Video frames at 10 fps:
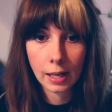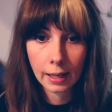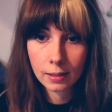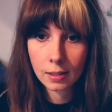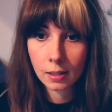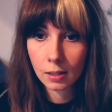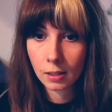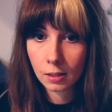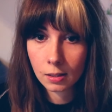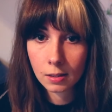
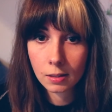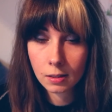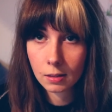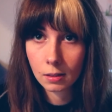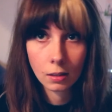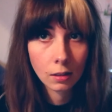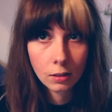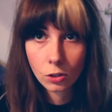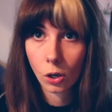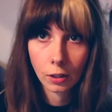taxes,
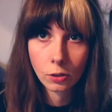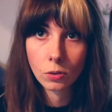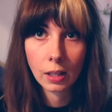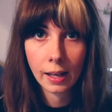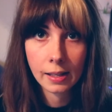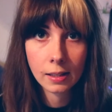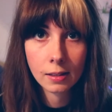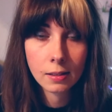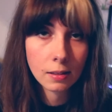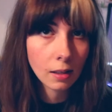talking to
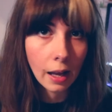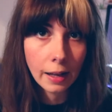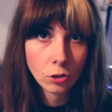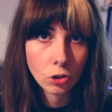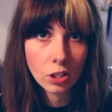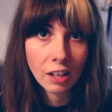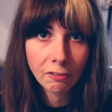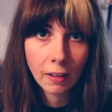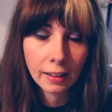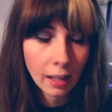clients, and just
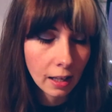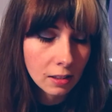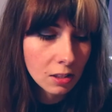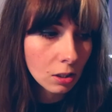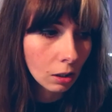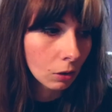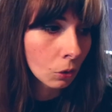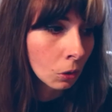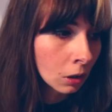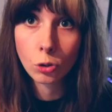stuff like that.
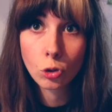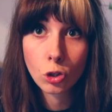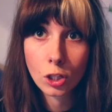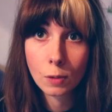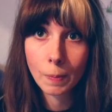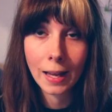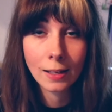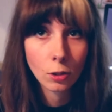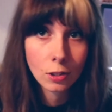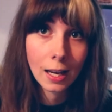So you just
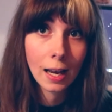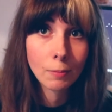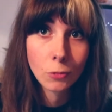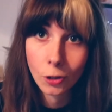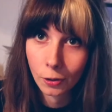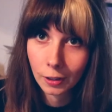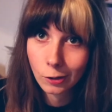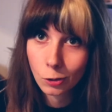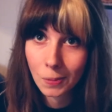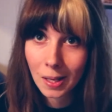spend your time
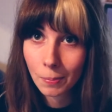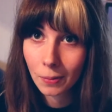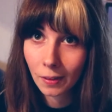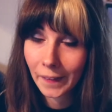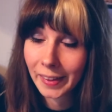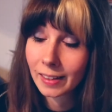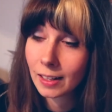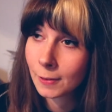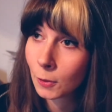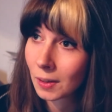talking to people, and
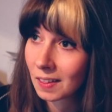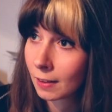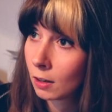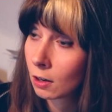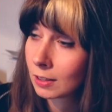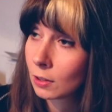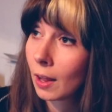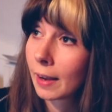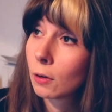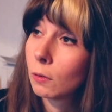then you look at the clock and you're
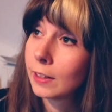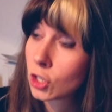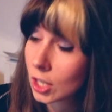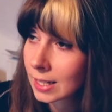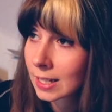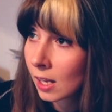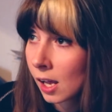like, holy shit,